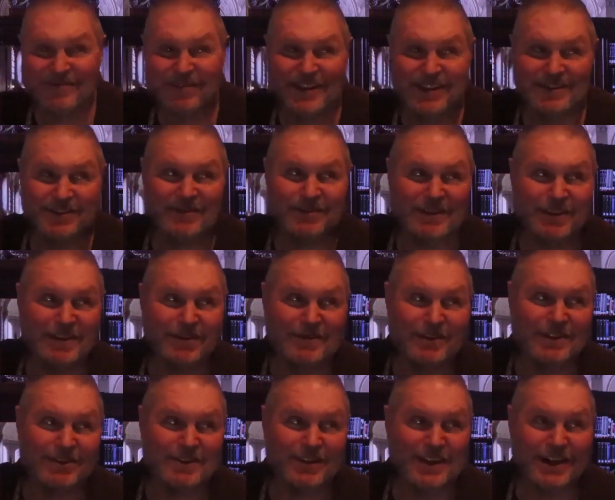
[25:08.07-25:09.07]
and then
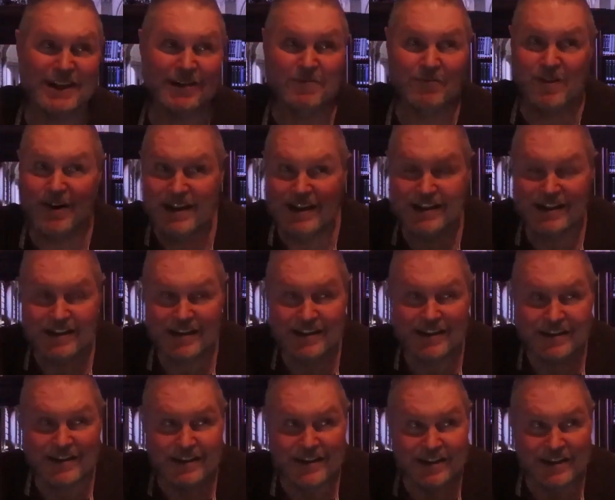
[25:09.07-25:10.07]
Muslims are going to be saying,
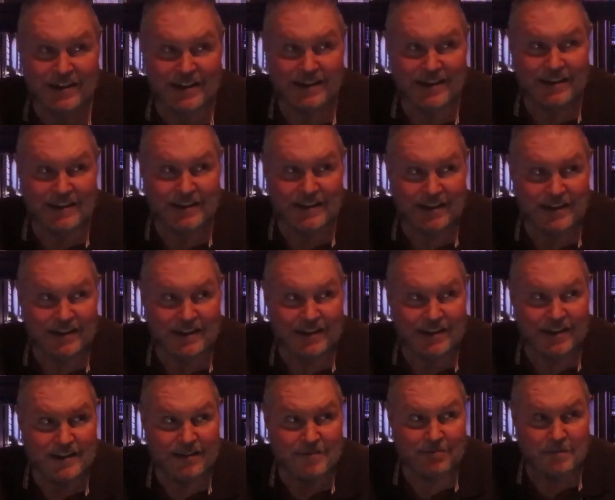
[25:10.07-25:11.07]
what?
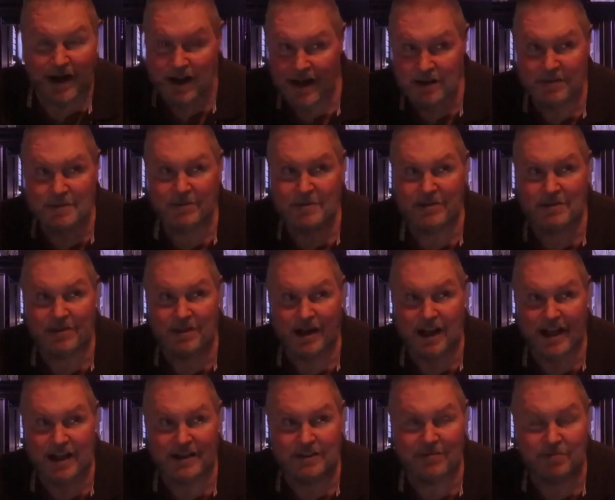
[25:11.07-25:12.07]
Muhammad
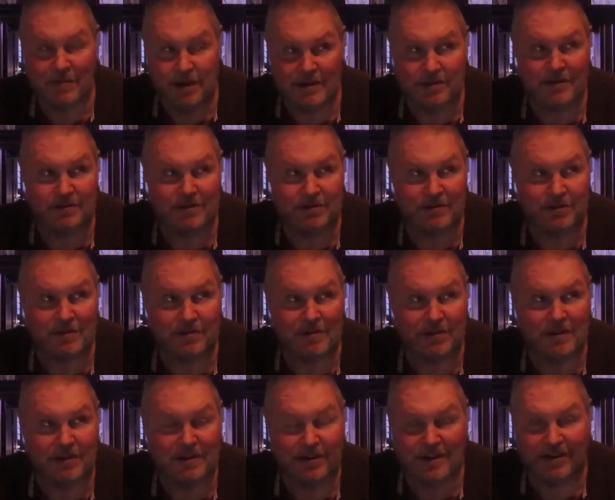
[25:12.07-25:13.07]
was the last
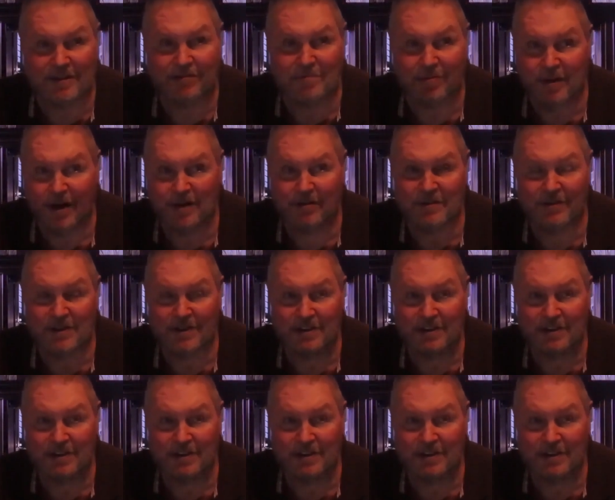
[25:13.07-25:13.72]
messenger and